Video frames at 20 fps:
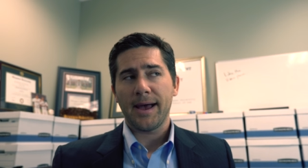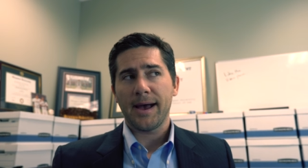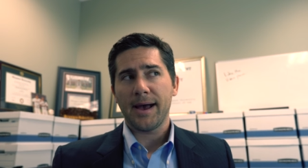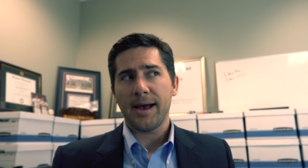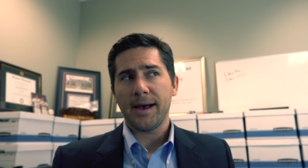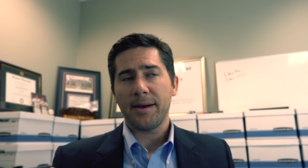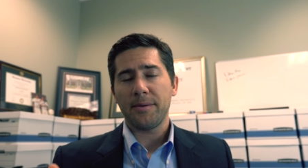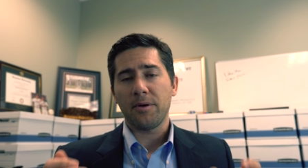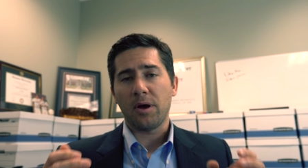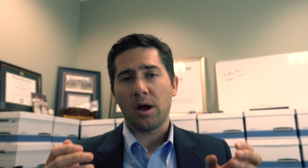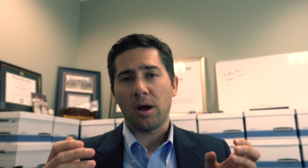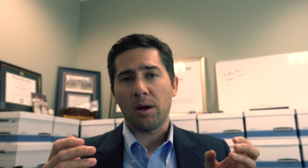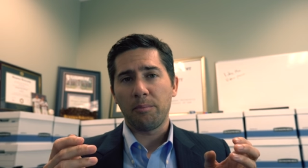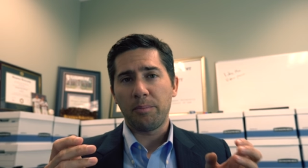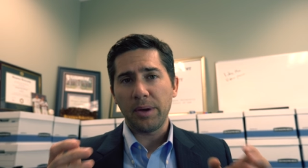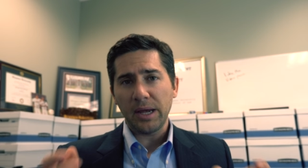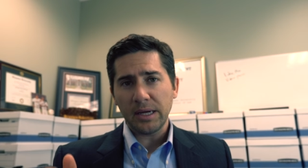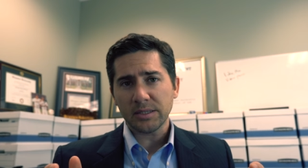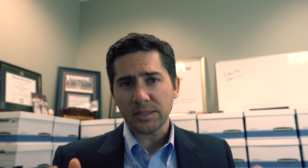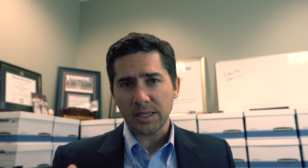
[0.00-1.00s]
Uh,
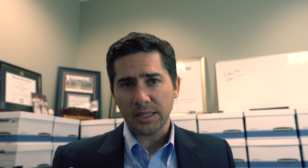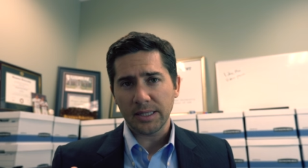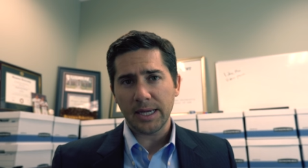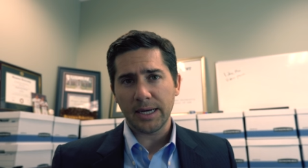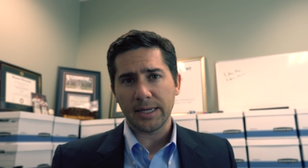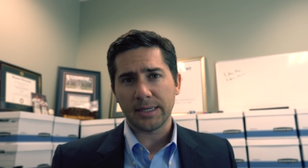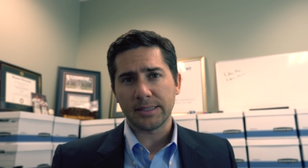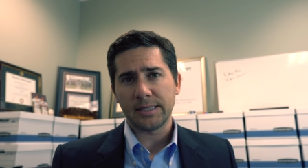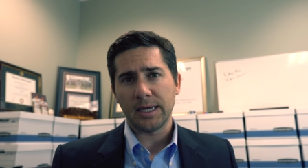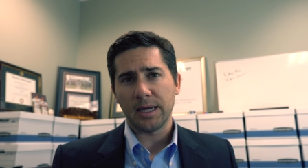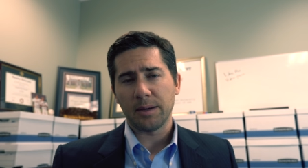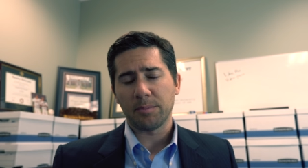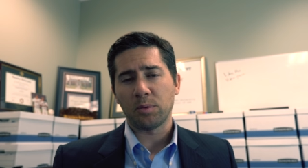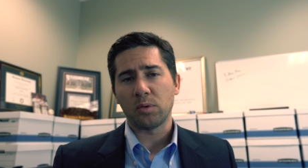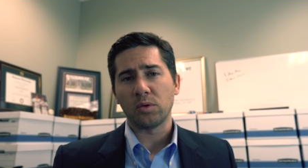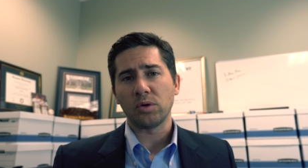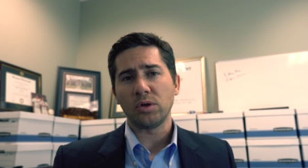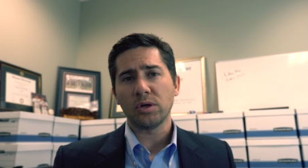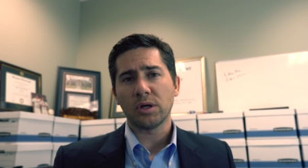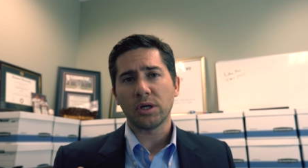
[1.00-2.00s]
Based on that
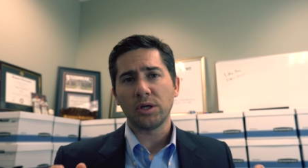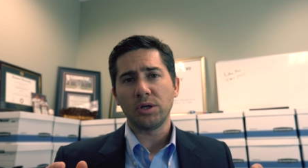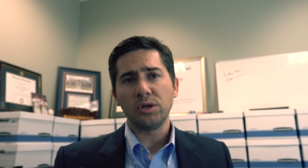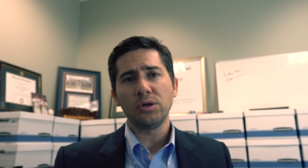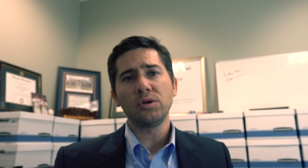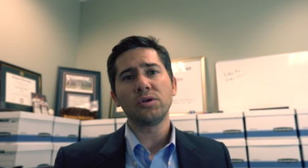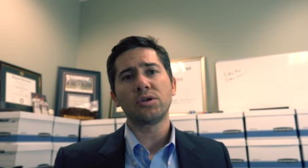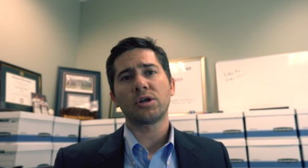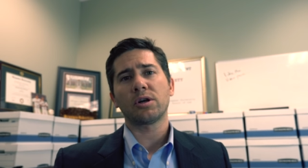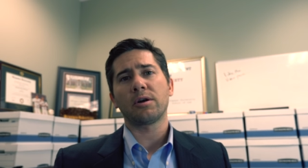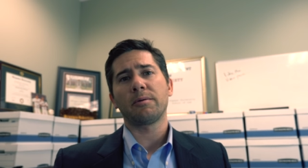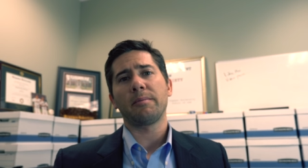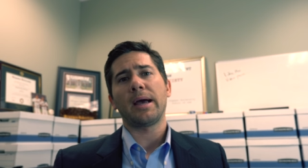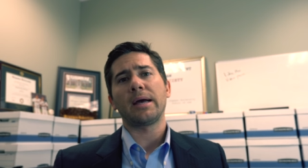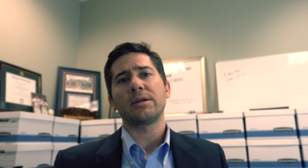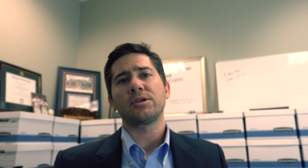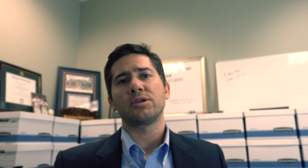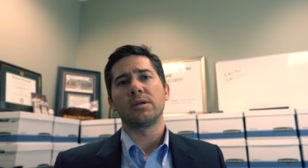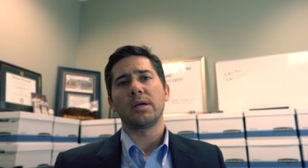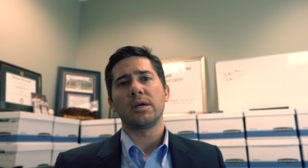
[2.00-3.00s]
example, you can use your
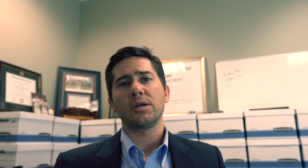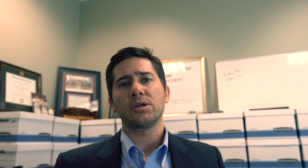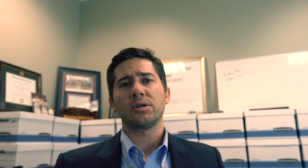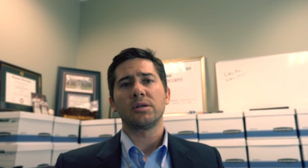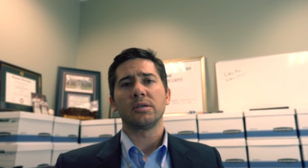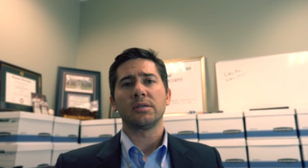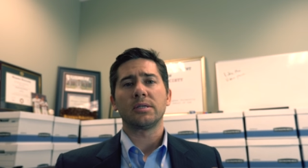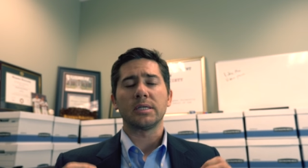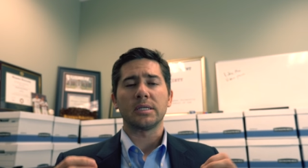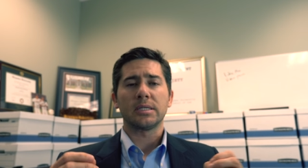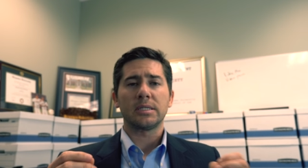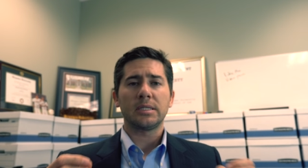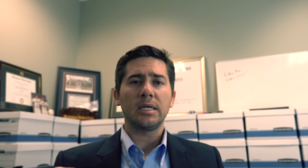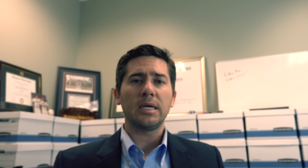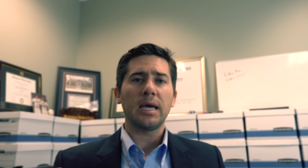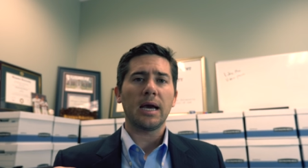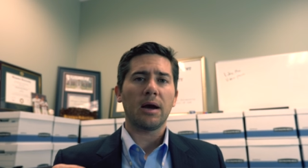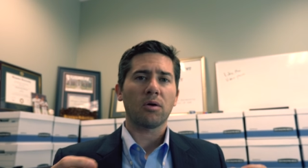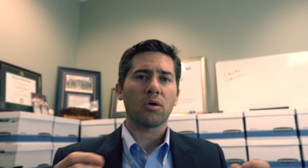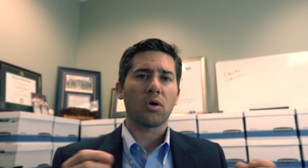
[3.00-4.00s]
imagination to
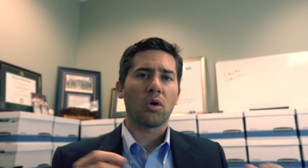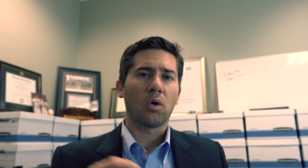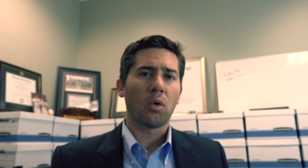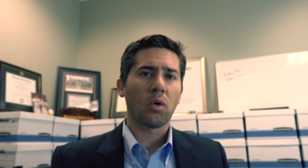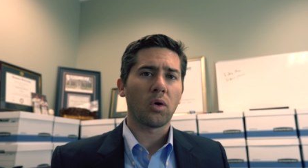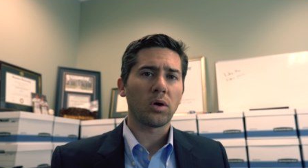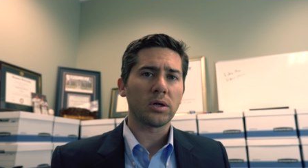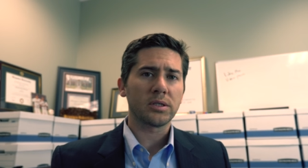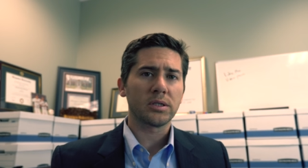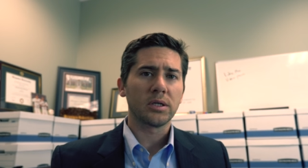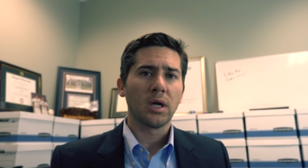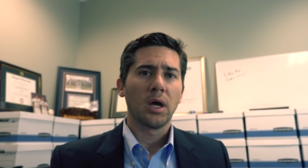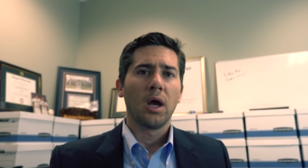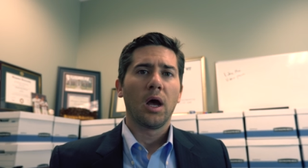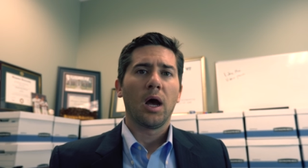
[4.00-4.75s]
see how courts